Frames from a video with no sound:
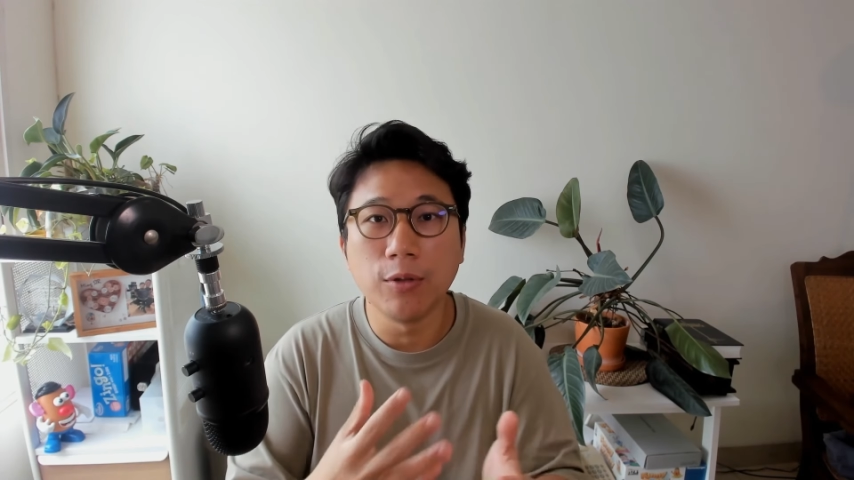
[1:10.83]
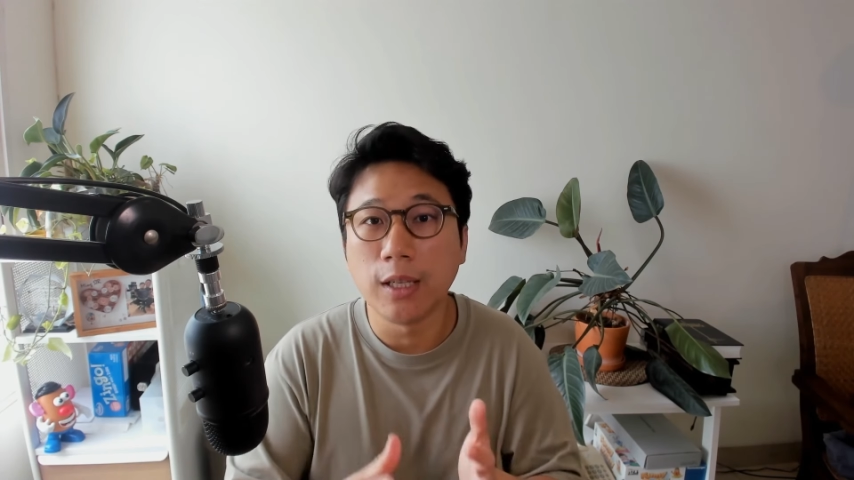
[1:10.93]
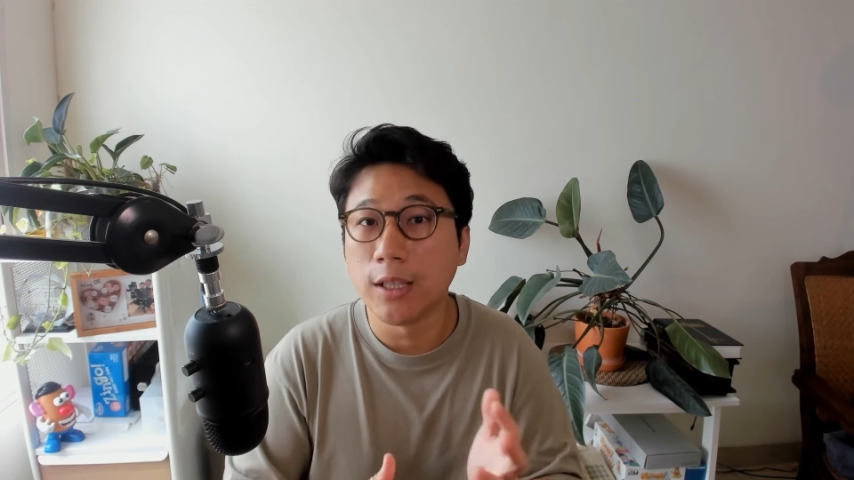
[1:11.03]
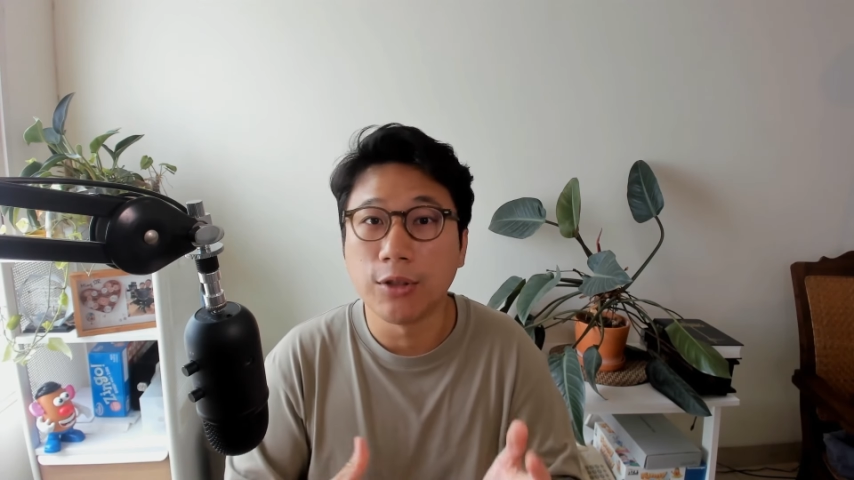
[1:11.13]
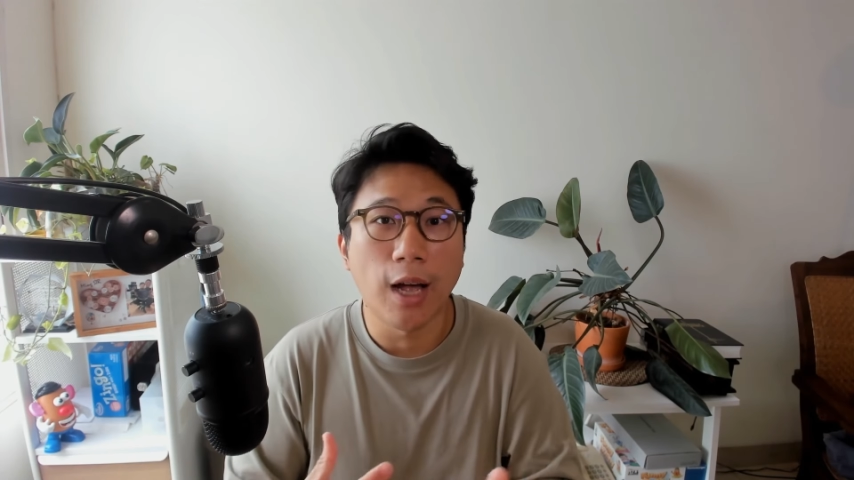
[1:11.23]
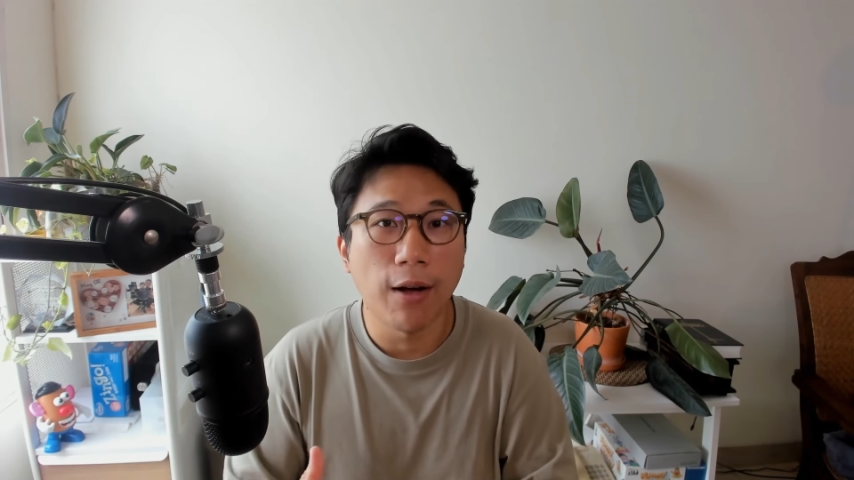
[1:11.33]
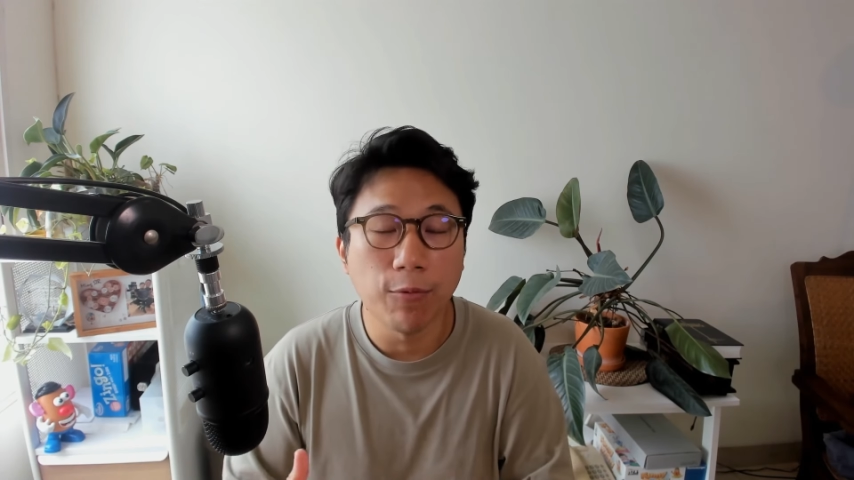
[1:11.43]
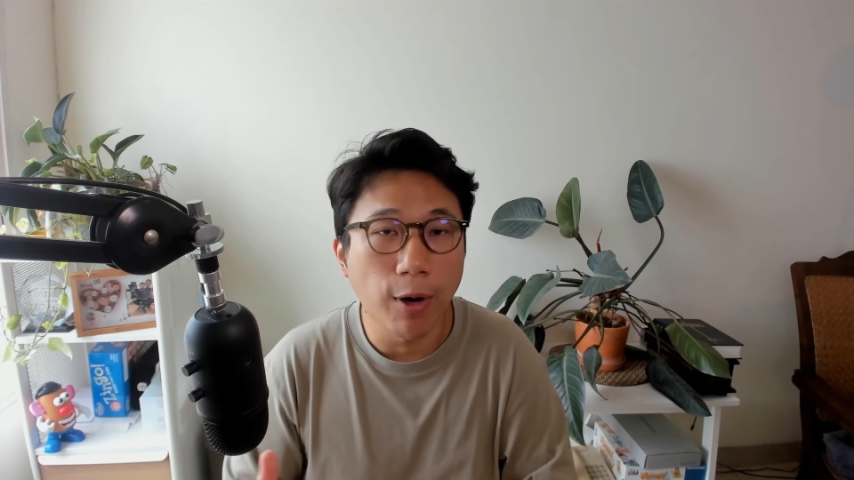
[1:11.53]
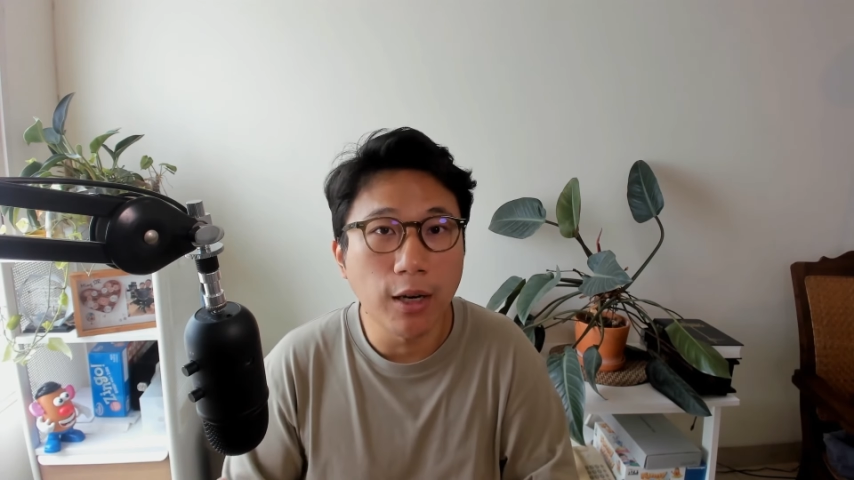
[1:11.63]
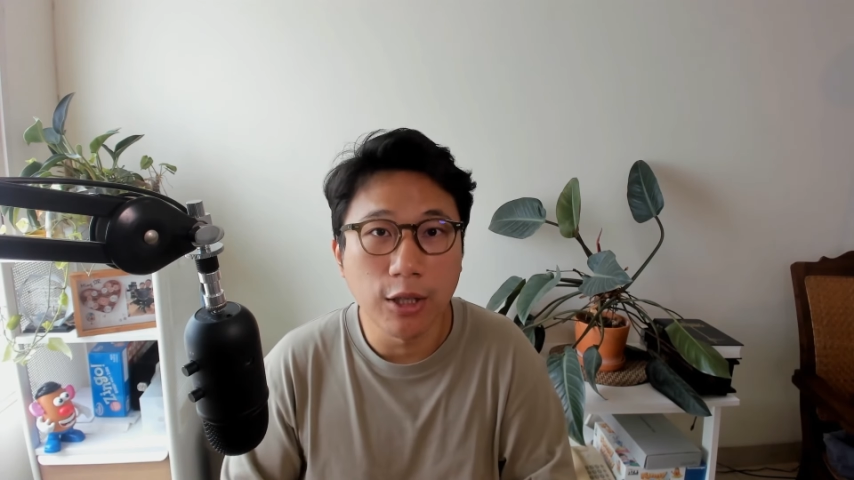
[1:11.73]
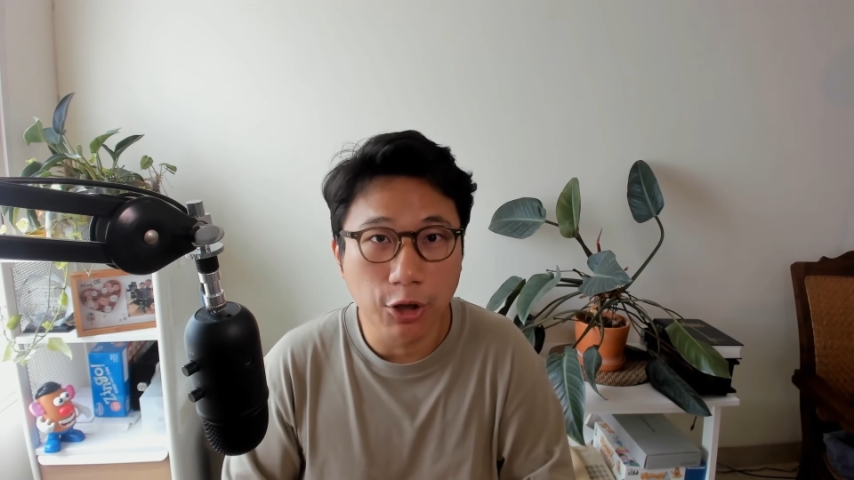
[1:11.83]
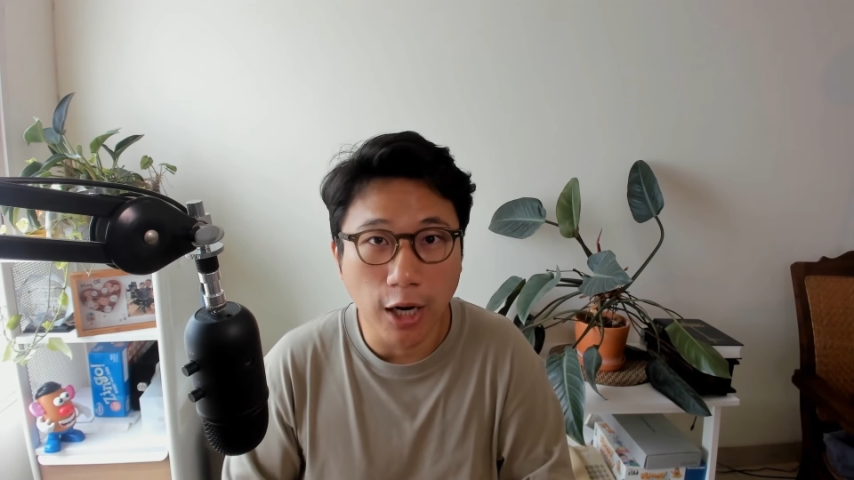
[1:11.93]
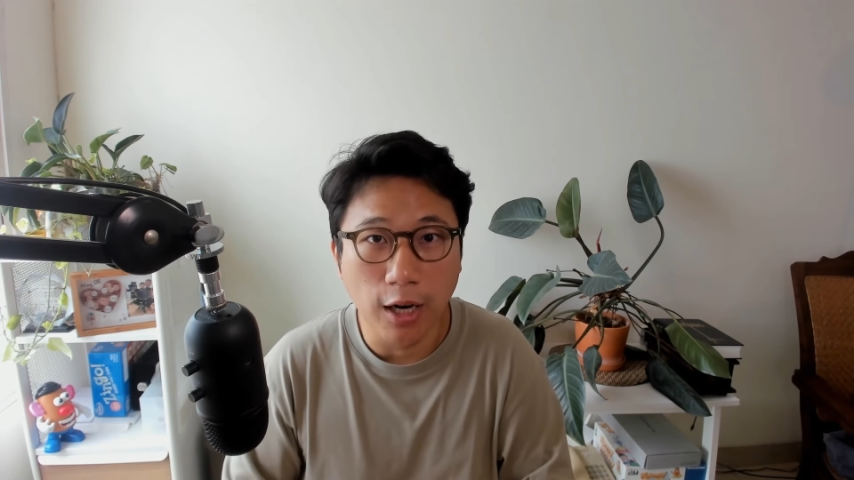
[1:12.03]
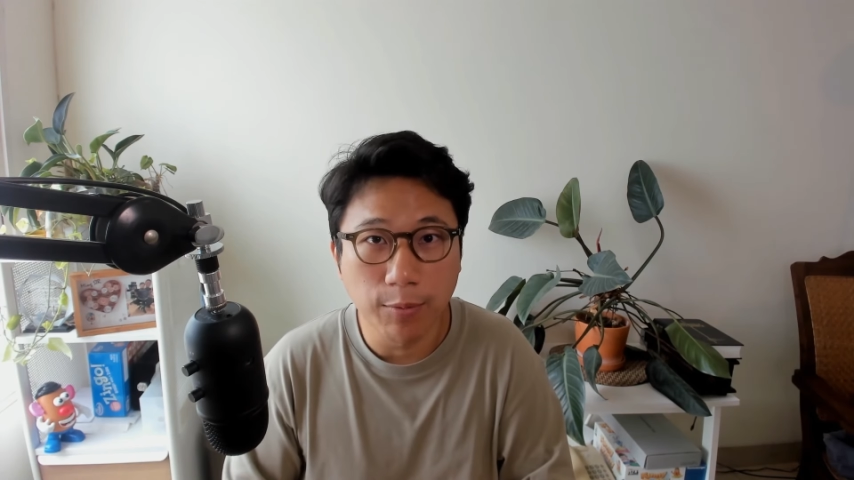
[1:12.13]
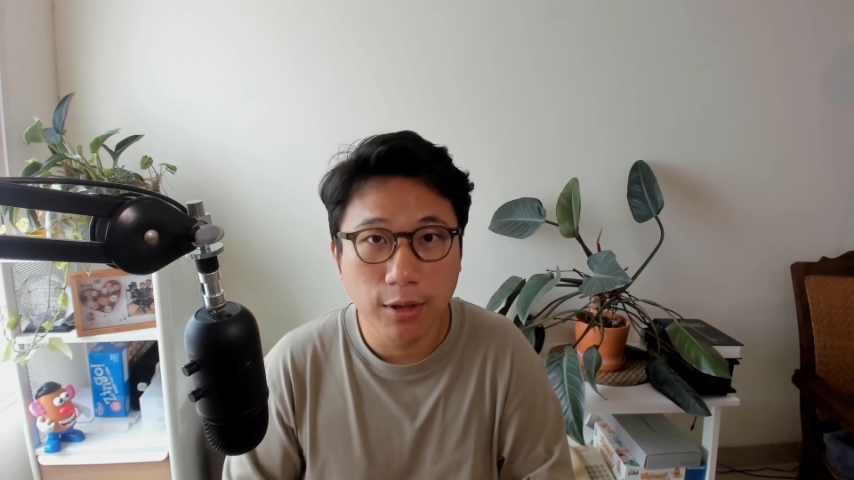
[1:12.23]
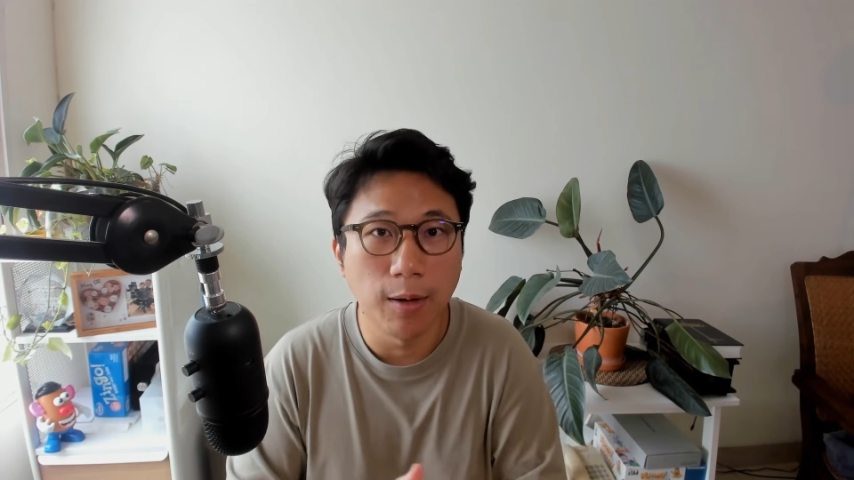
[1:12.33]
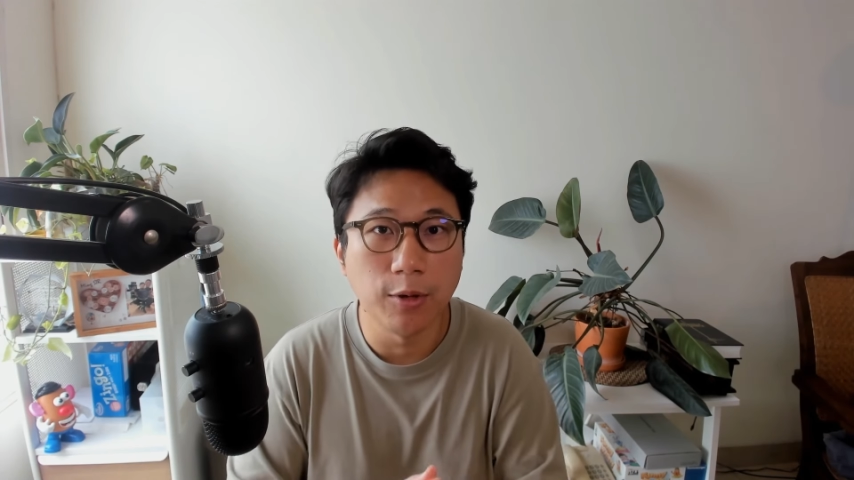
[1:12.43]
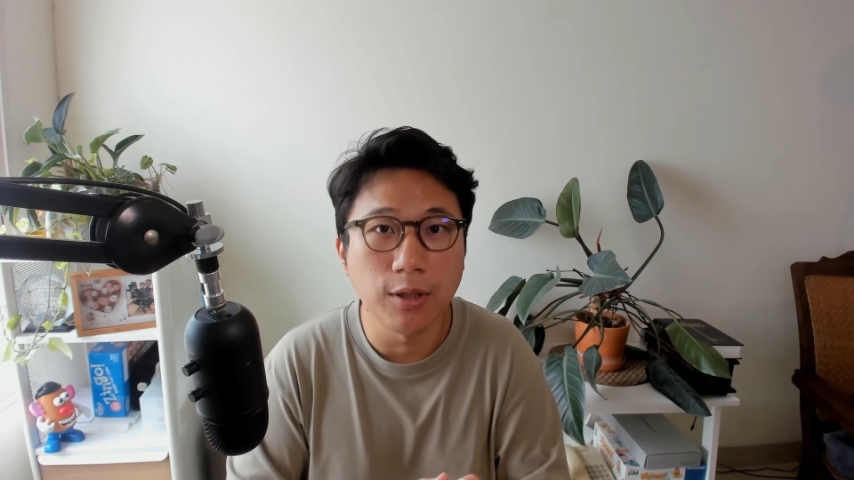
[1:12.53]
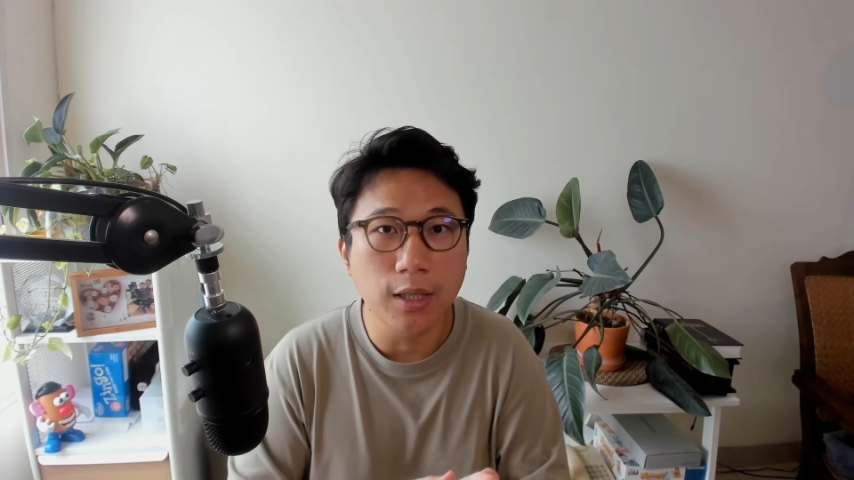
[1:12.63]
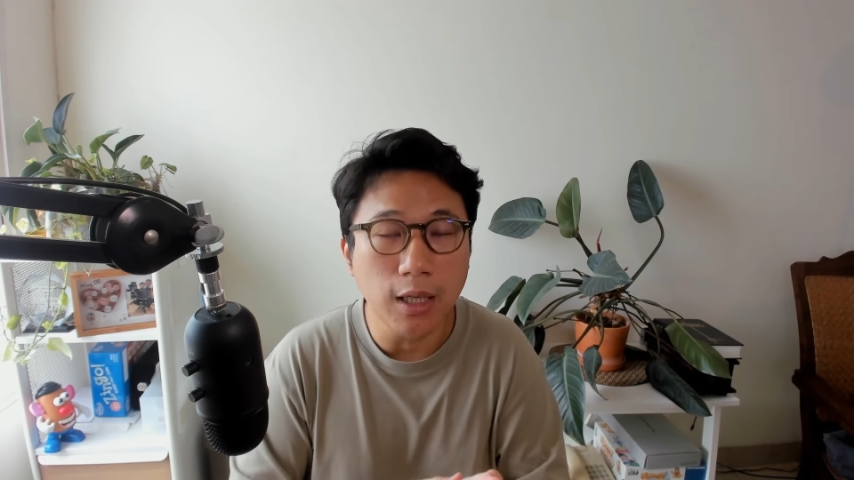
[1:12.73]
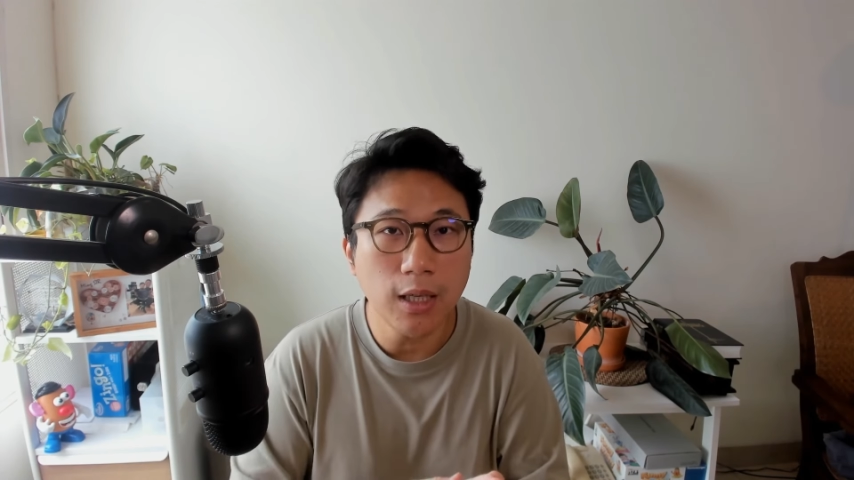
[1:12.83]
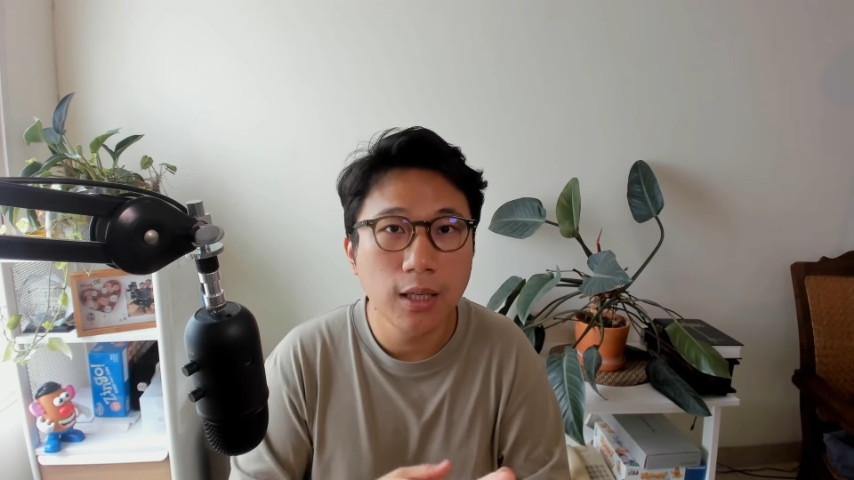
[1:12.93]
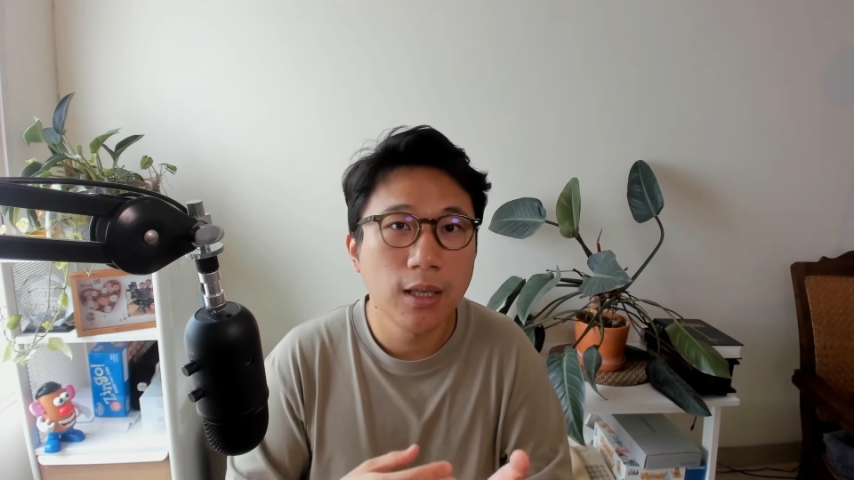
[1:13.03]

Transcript: this is to have regular checkups to see